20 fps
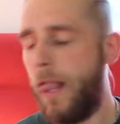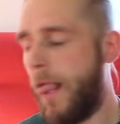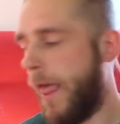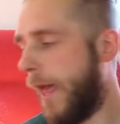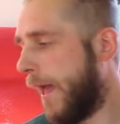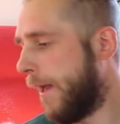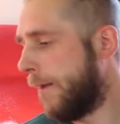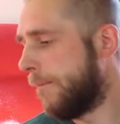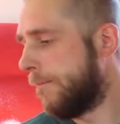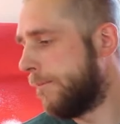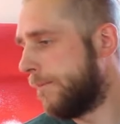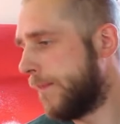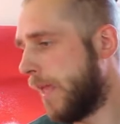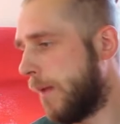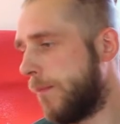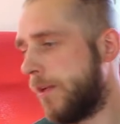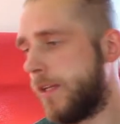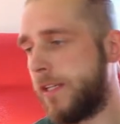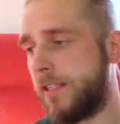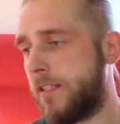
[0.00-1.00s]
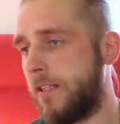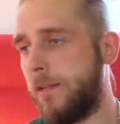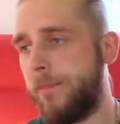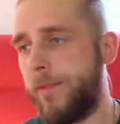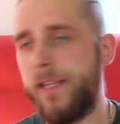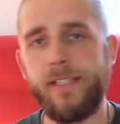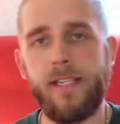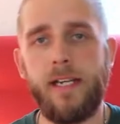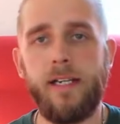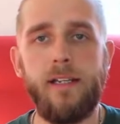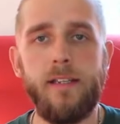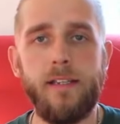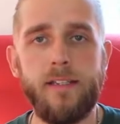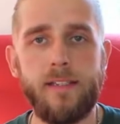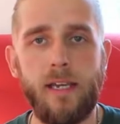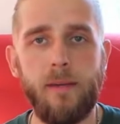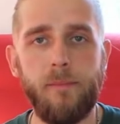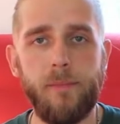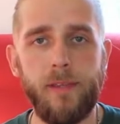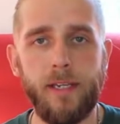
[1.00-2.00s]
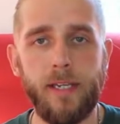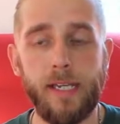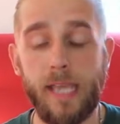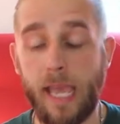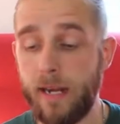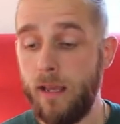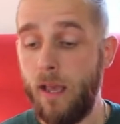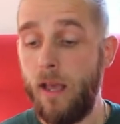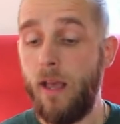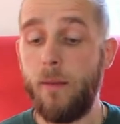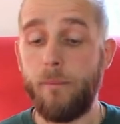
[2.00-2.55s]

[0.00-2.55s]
namely because it'll be exactly the same thing again.